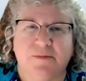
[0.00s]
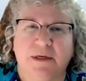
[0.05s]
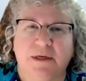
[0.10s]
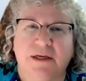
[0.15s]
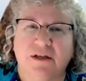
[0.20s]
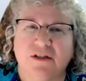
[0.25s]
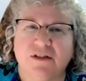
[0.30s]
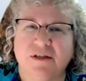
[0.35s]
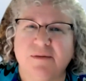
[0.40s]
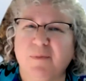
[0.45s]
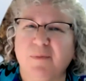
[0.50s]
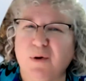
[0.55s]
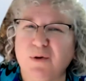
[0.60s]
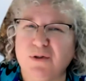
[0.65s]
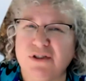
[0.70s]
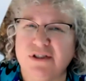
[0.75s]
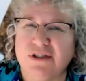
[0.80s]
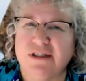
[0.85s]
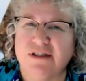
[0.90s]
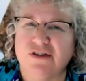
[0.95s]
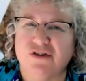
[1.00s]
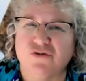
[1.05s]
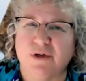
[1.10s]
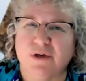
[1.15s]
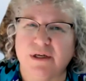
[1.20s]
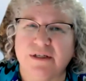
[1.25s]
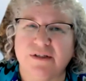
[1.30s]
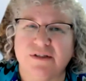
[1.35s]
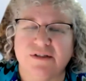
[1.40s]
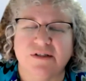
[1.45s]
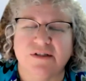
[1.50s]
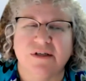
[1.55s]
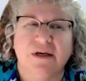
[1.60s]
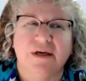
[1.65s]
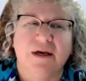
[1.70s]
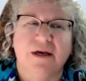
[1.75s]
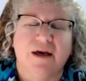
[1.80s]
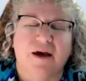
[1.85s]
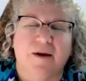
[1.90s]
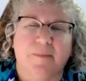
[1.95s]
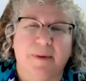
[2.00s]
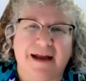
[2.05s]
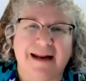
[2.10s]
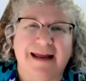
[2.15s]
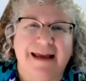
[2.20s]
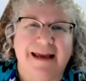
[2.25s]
Because in most districts, about